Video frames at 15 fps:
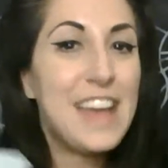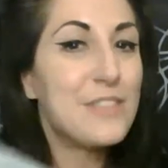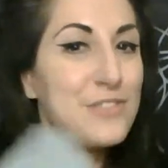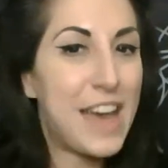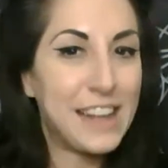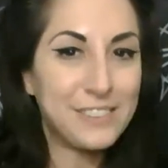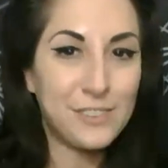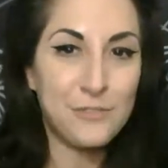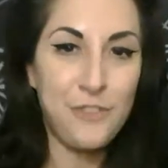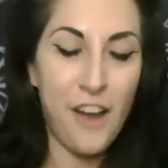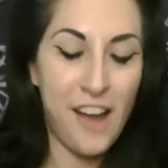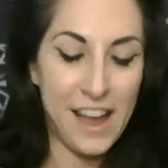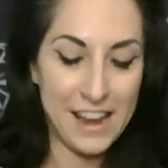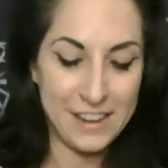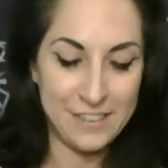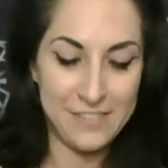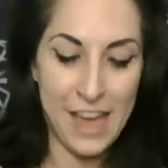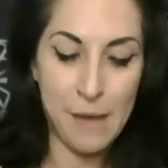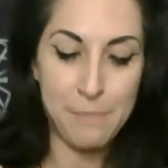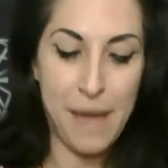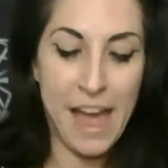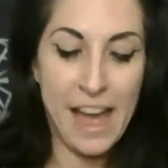That's fine.
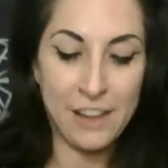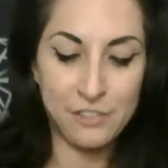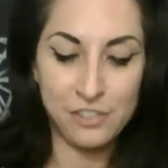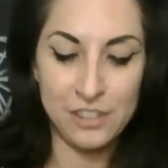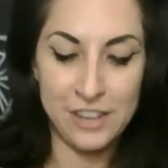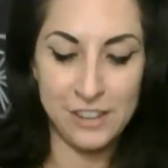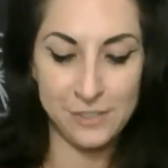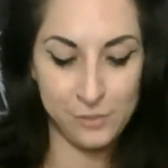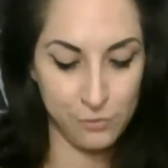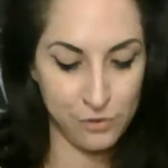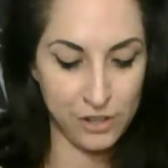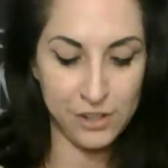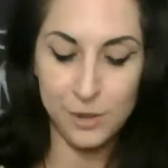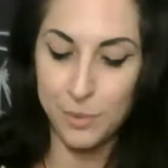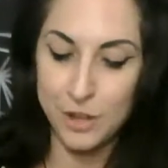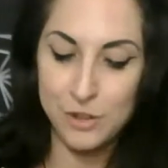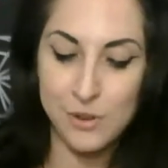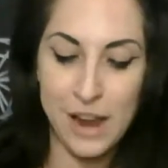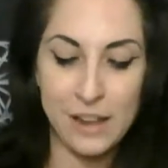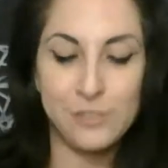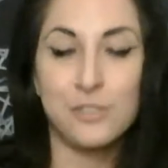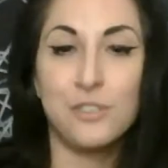That passion is really what you
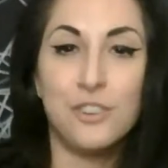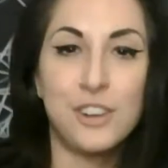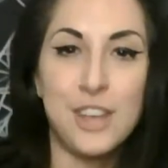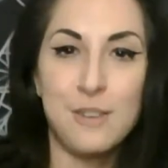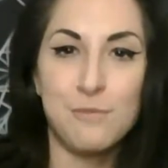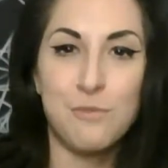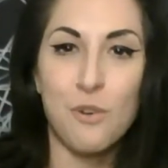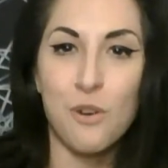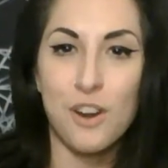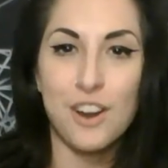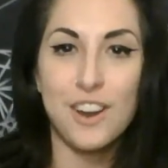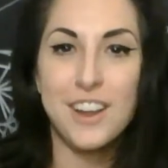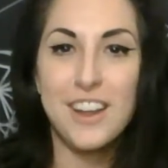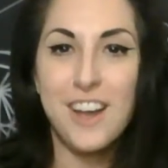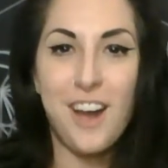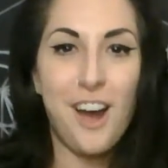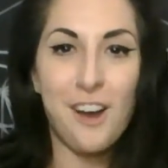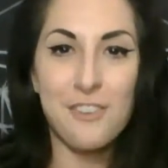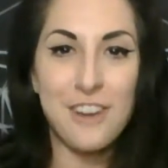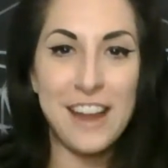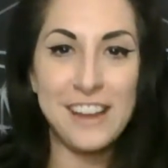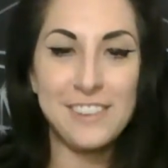guys are looking for.
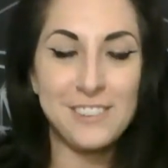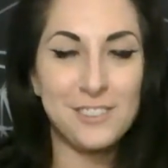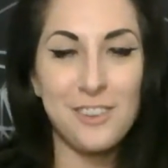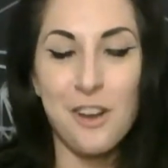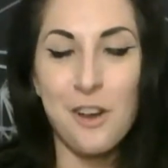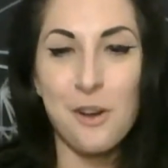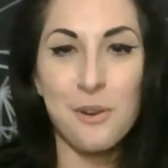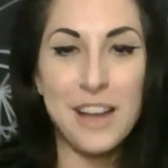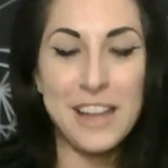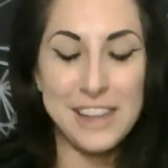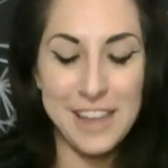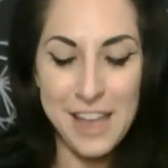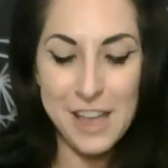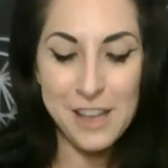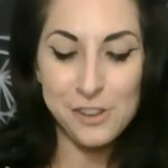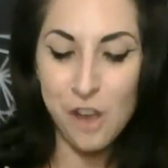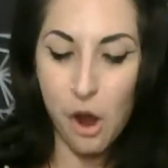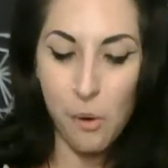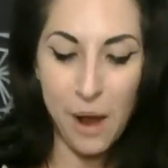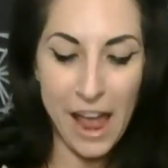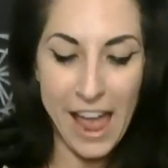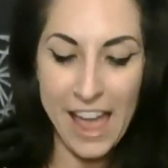All right. So like, go
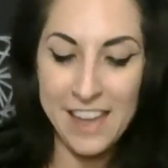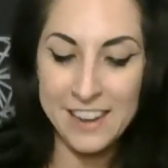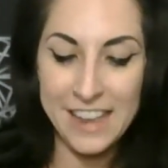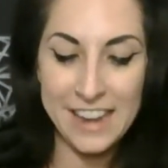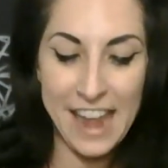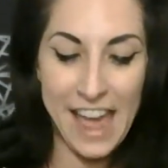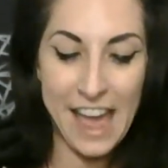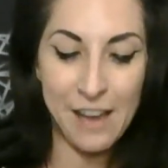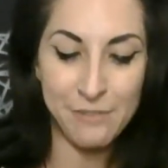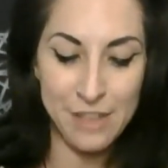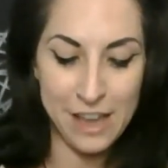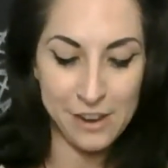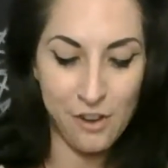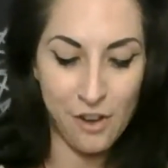ahead and have that